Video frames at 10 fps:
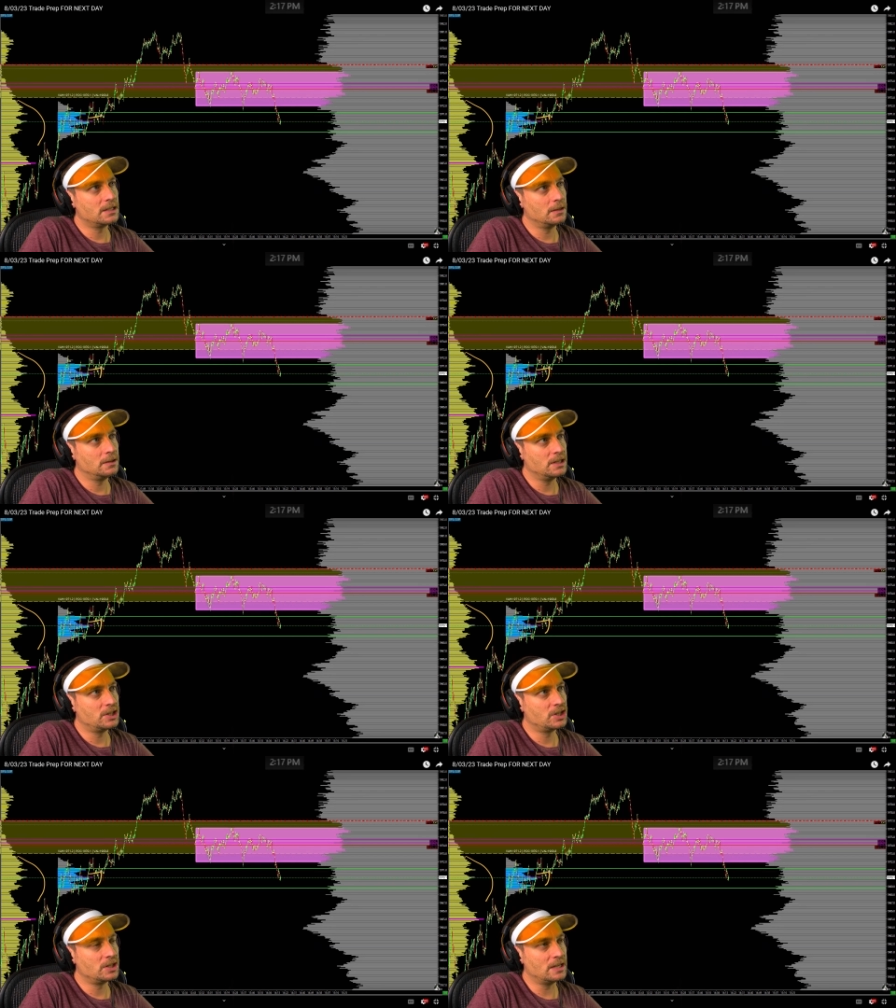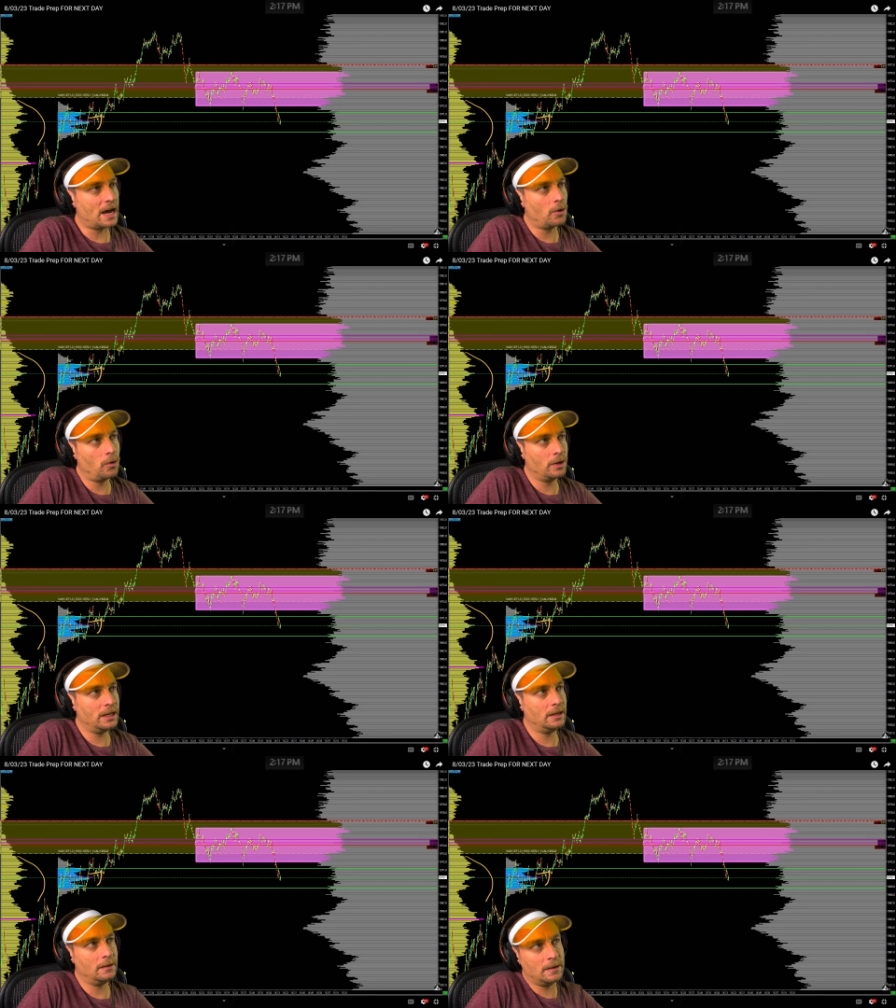this not
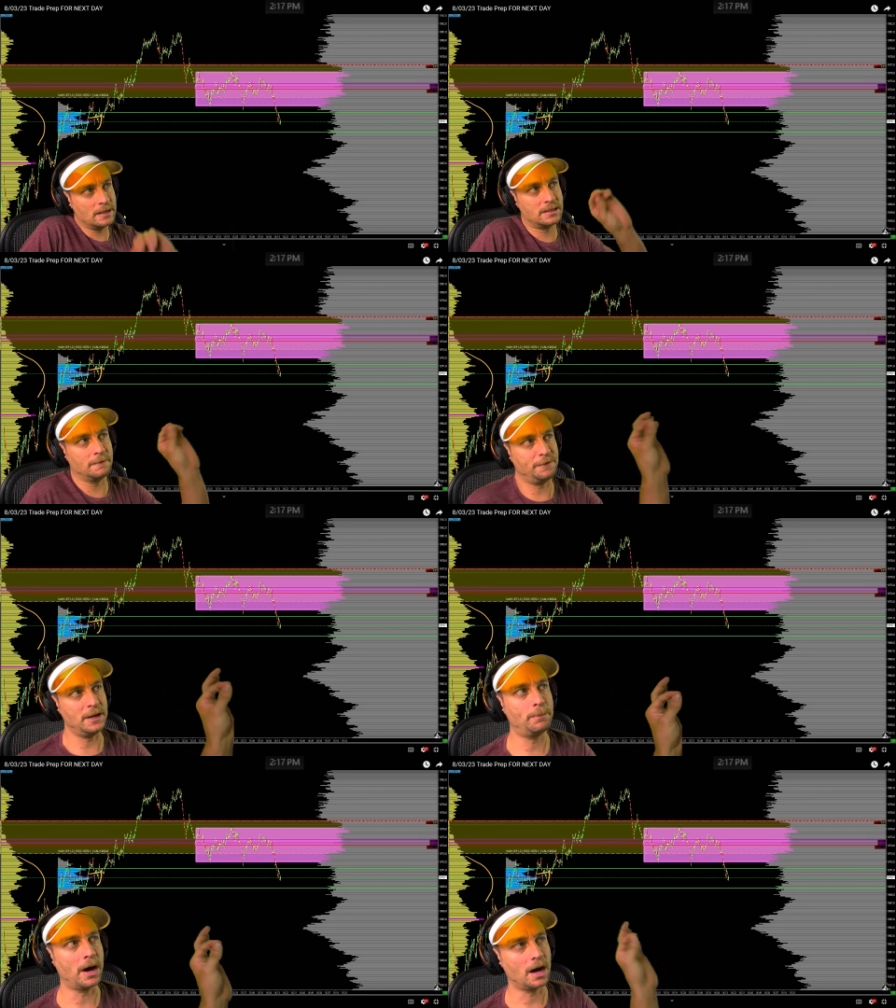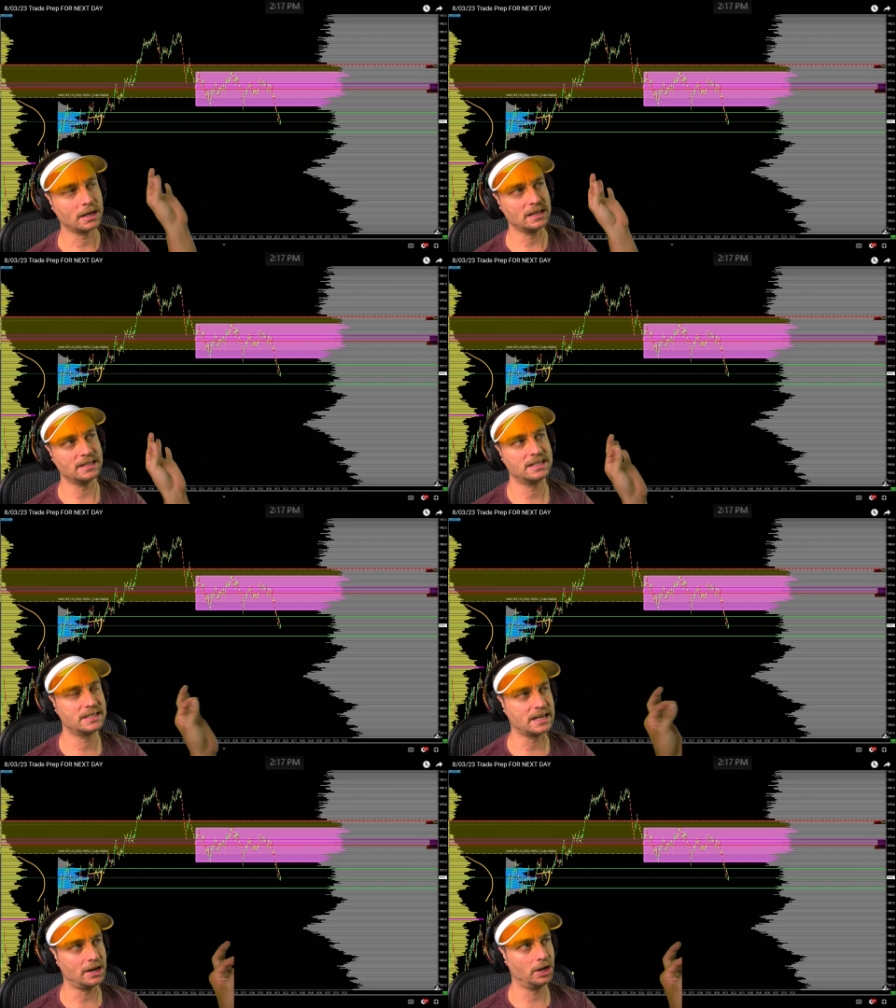only is the VPOC in the
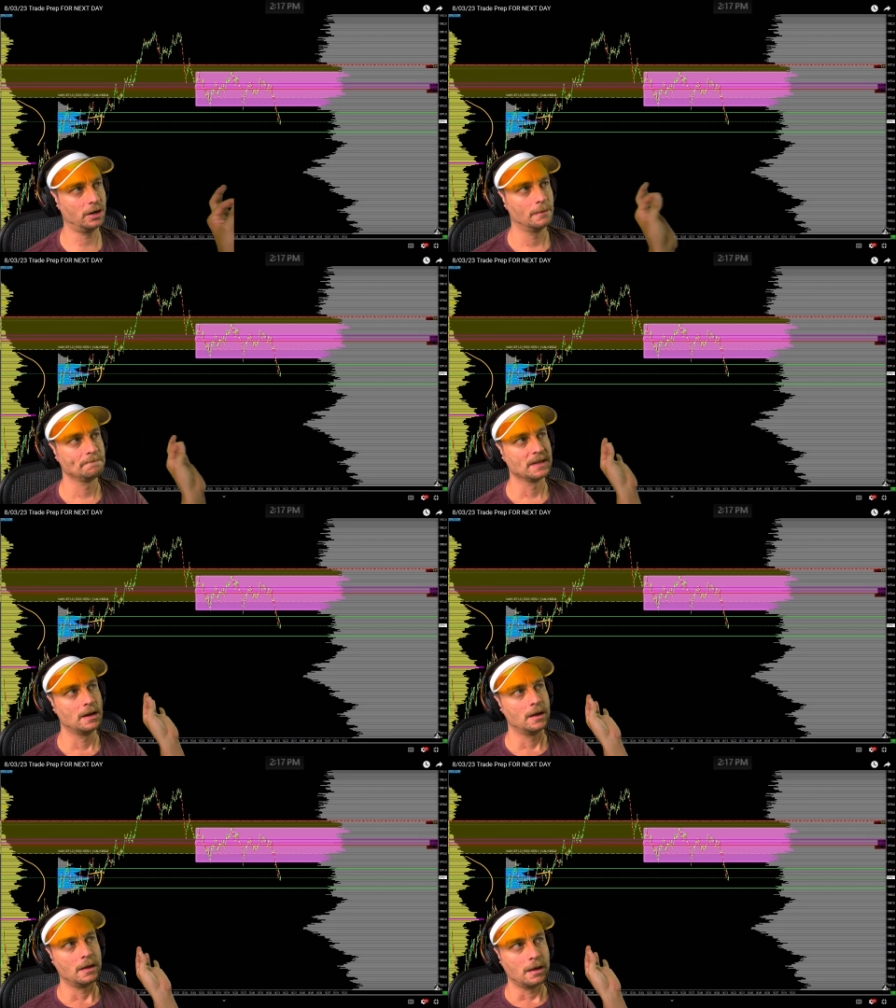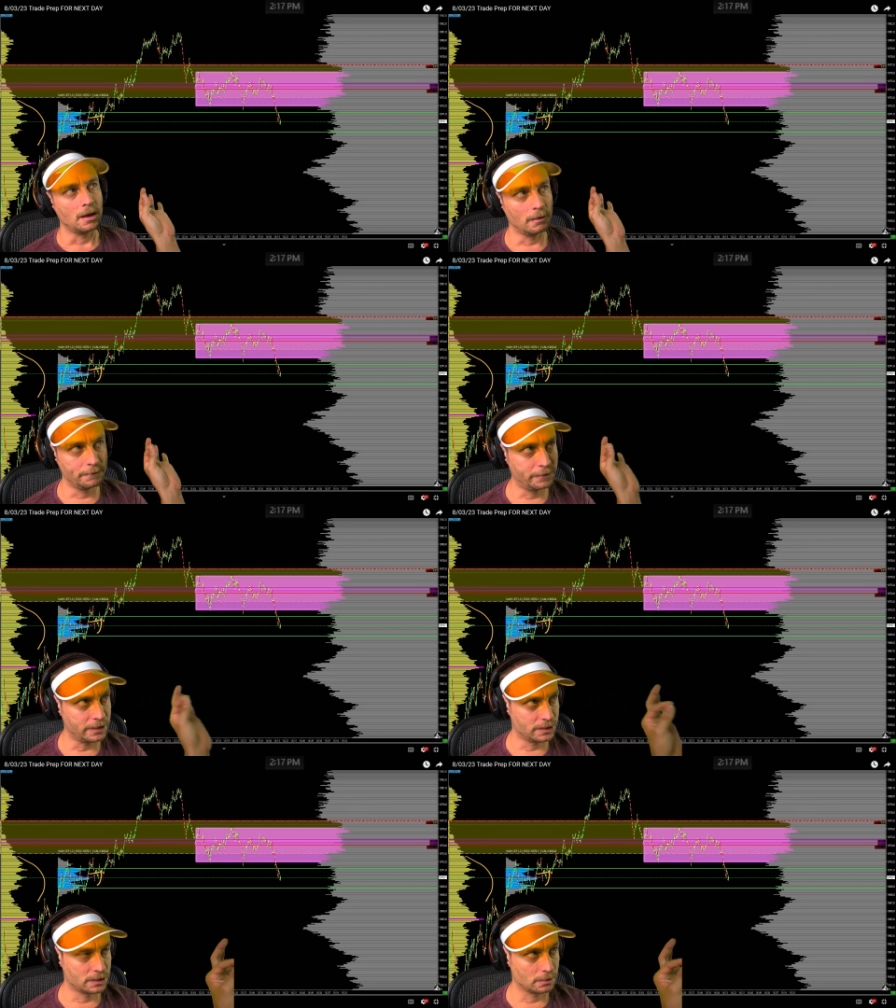center of
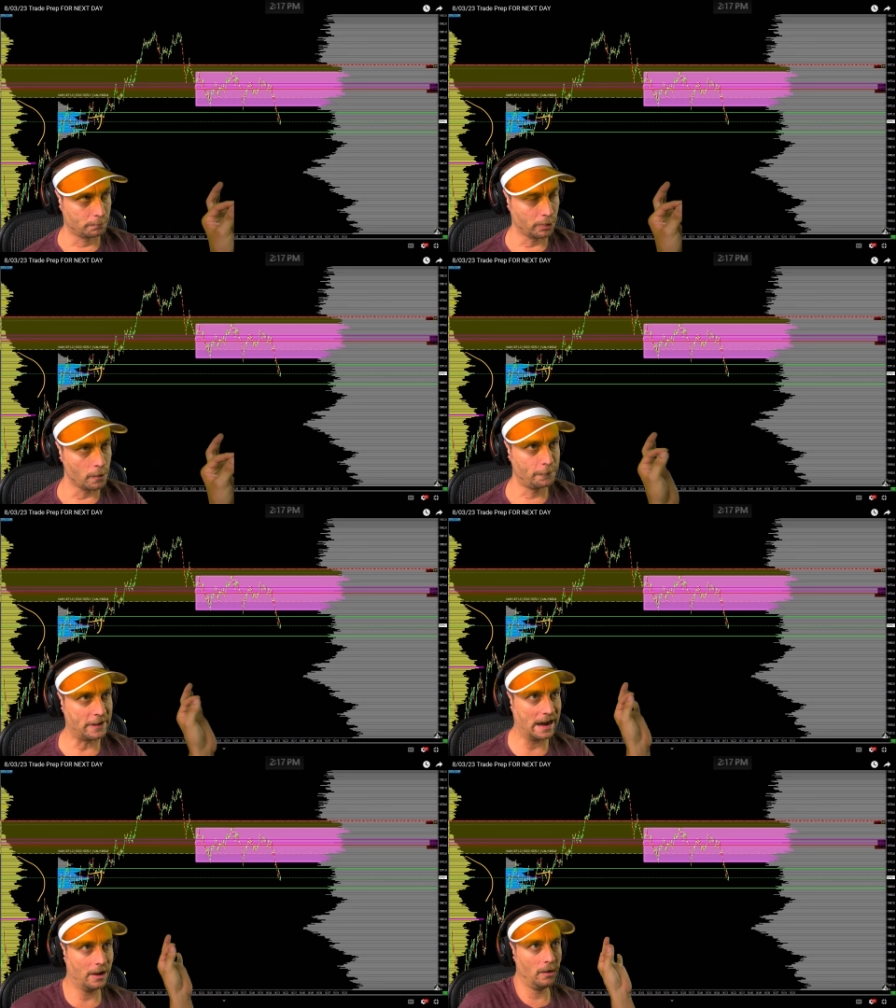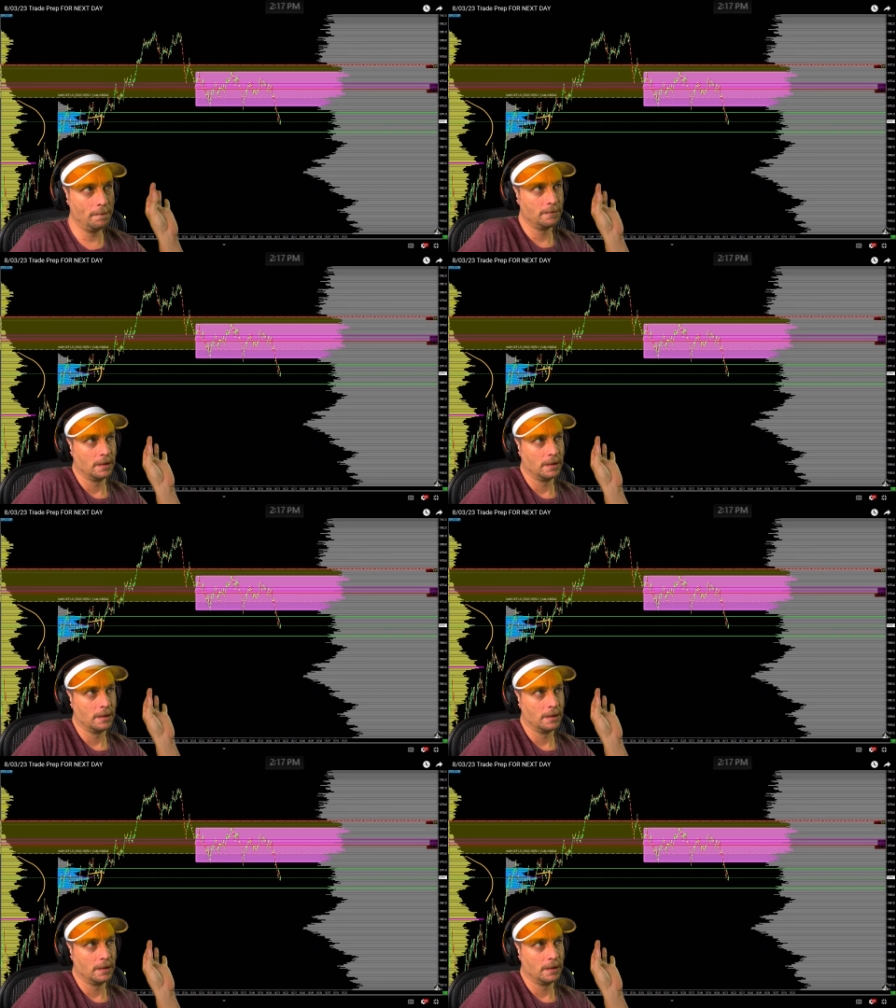this profile,